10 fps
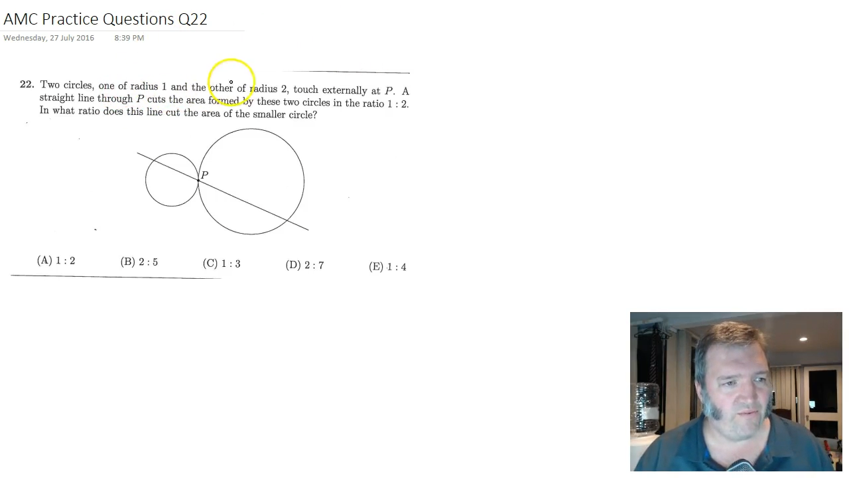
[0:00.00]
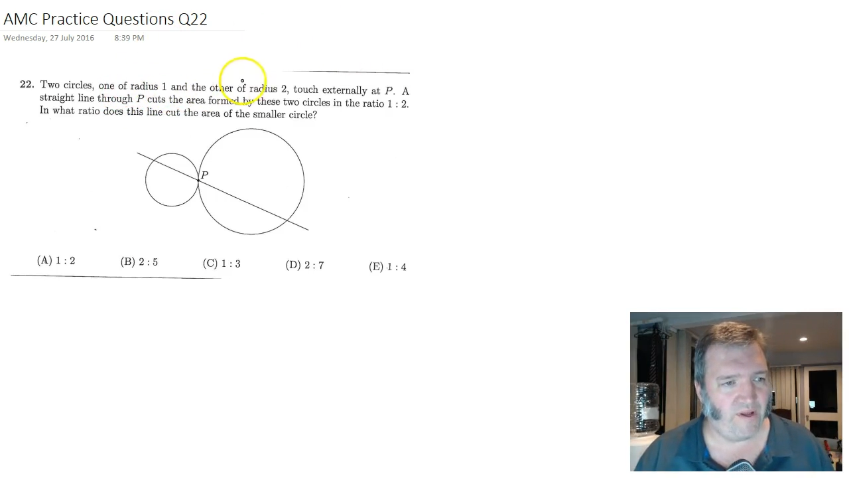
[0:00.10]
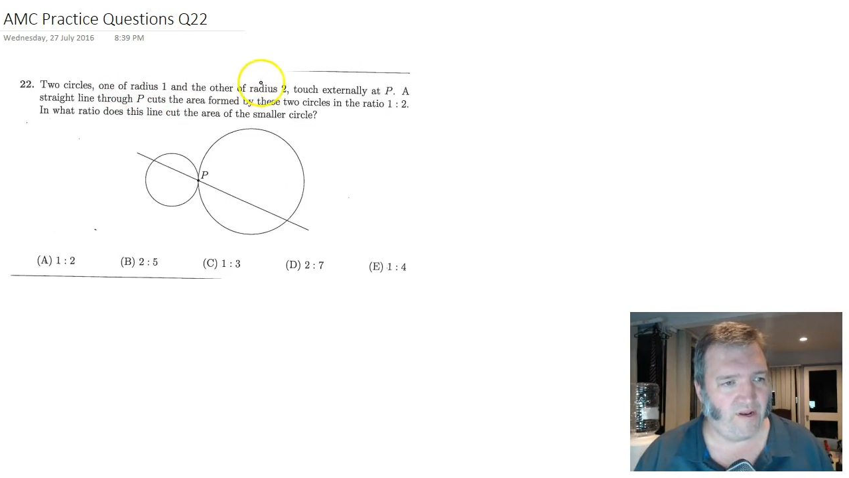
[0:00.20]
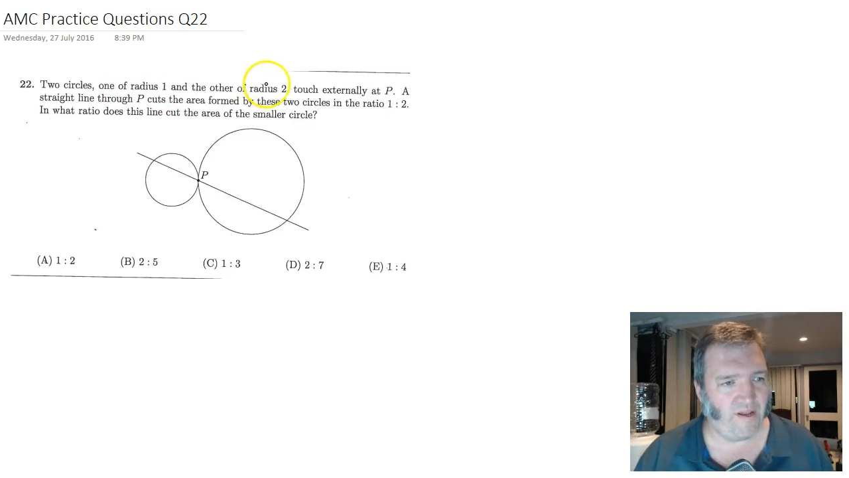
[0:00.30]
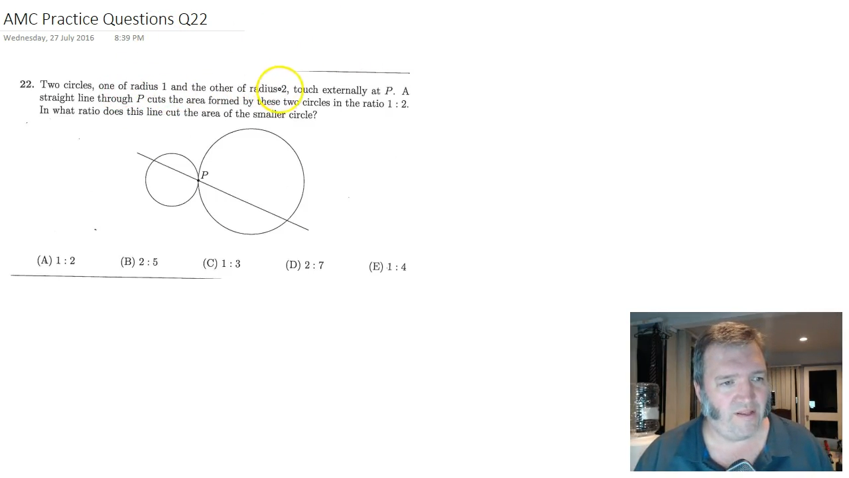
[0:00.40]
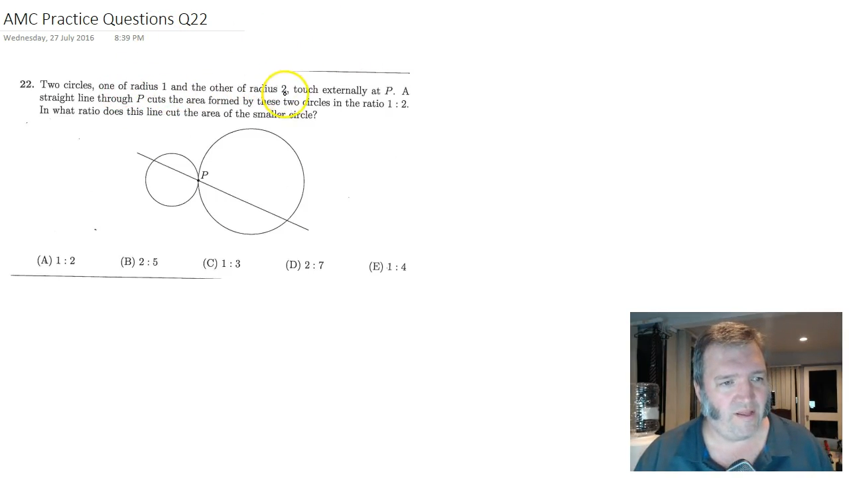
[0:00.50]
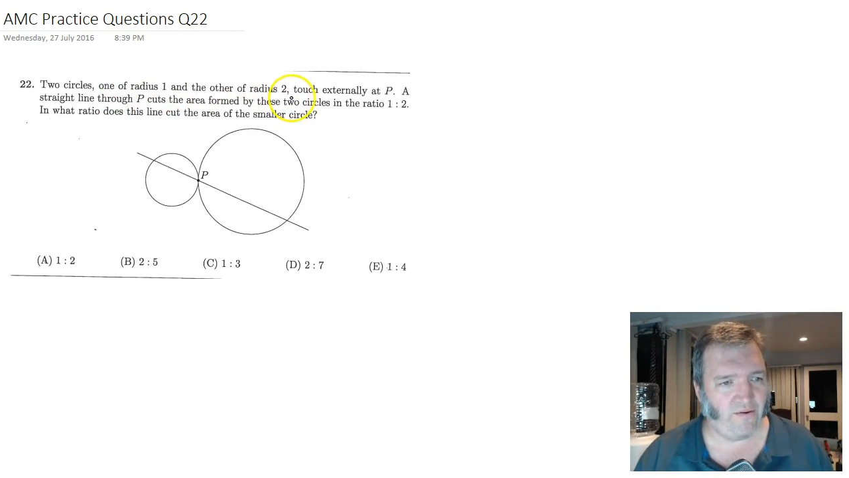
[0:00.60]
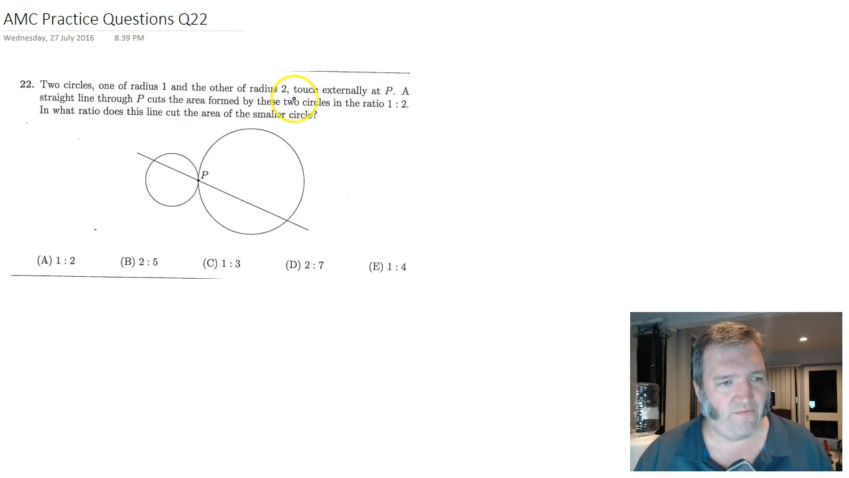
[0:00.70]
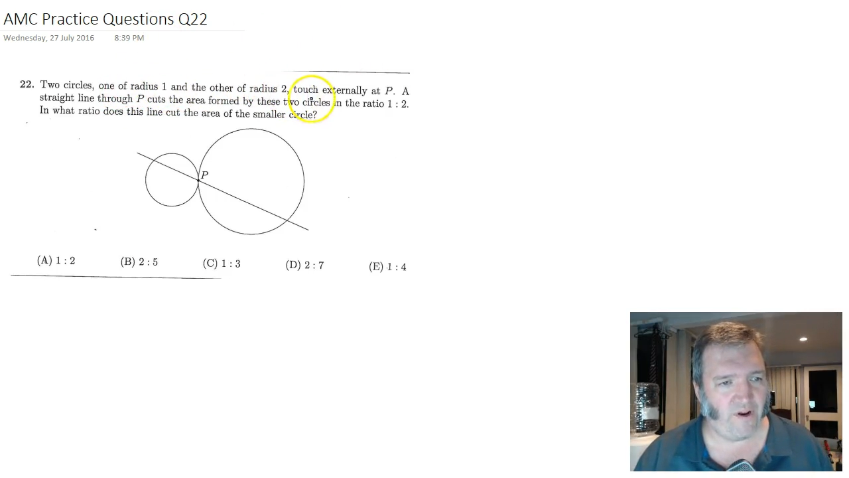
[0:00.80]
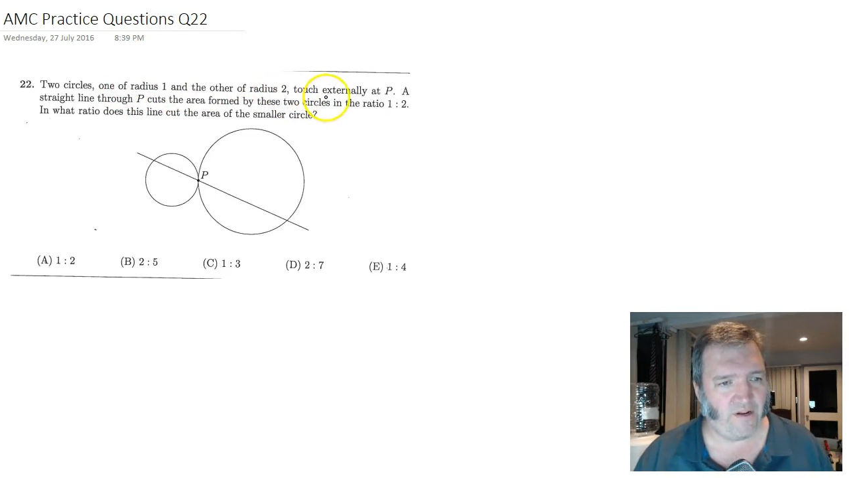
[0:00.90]
1 and the other
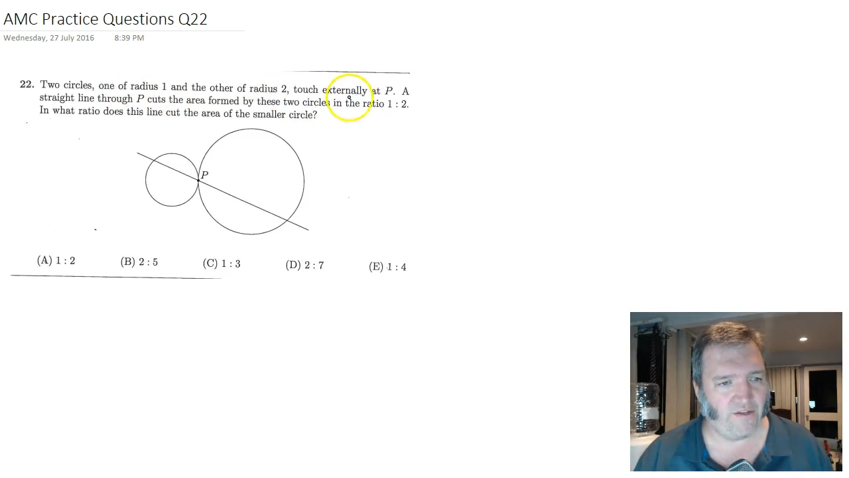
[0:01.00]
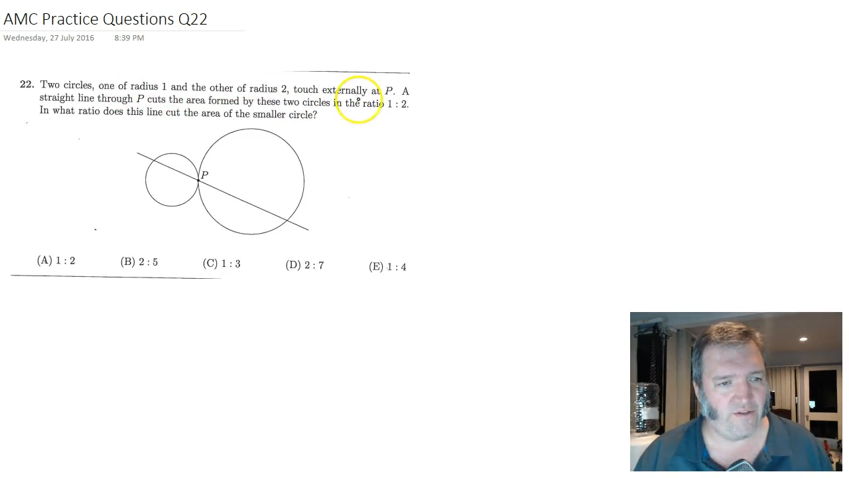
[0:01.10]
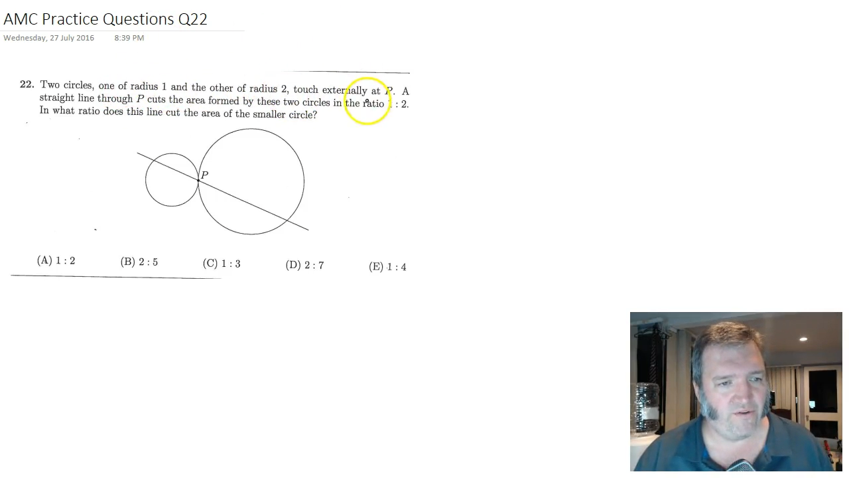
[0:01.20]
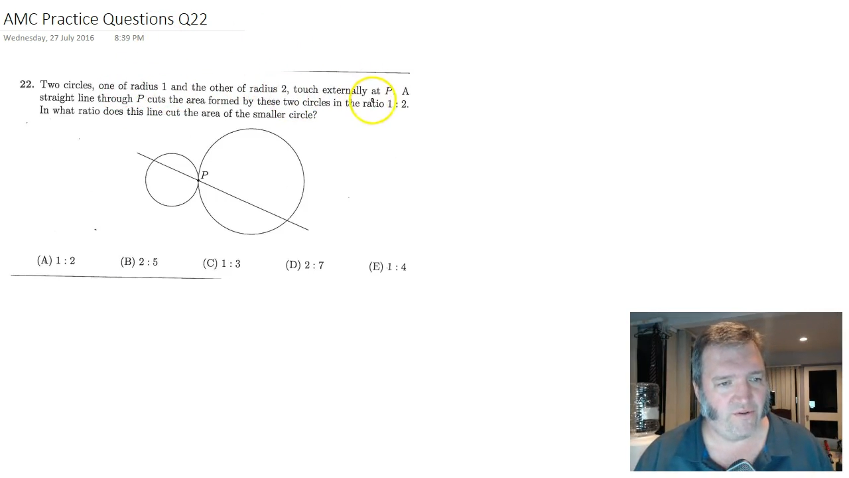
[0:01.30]
of radius 2,